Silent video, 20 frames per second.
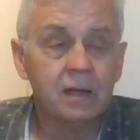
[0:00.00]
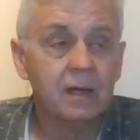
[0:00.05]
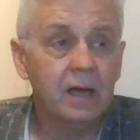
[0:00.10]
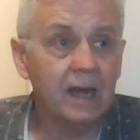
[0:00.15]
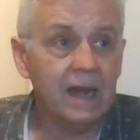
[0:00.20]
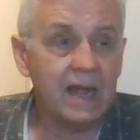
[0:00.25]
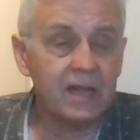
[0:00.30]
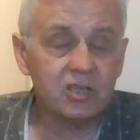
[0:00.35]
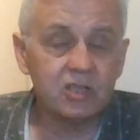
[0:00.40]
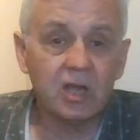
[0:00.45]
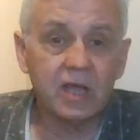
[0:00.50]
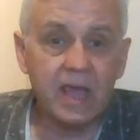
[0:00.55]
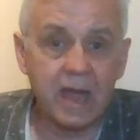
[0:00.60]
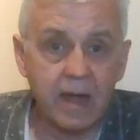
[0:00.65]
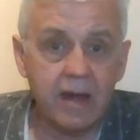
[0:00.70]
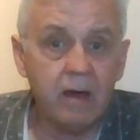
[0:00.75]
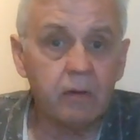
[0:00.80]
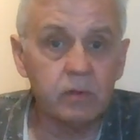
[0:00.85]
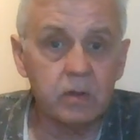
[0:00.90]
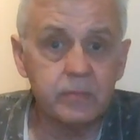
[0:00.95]
and actually carry
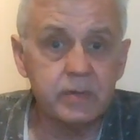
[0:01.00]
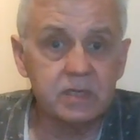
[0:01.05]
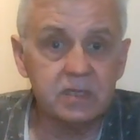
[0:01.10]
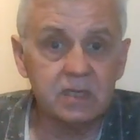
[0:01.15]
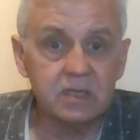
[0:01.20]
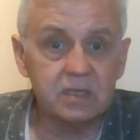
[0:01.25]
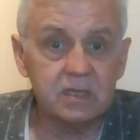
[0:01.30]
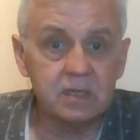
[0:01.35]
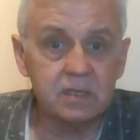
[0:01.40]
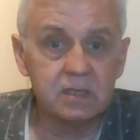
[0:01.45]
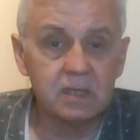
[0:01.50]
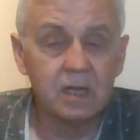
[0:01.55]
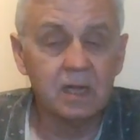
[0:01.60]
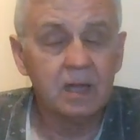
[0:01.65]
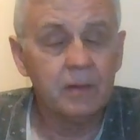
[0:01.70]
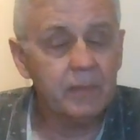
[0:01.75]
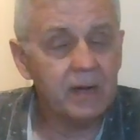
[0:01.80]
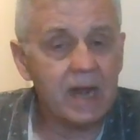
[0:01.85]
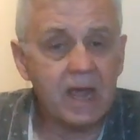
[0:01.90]
out the businesses. I mean,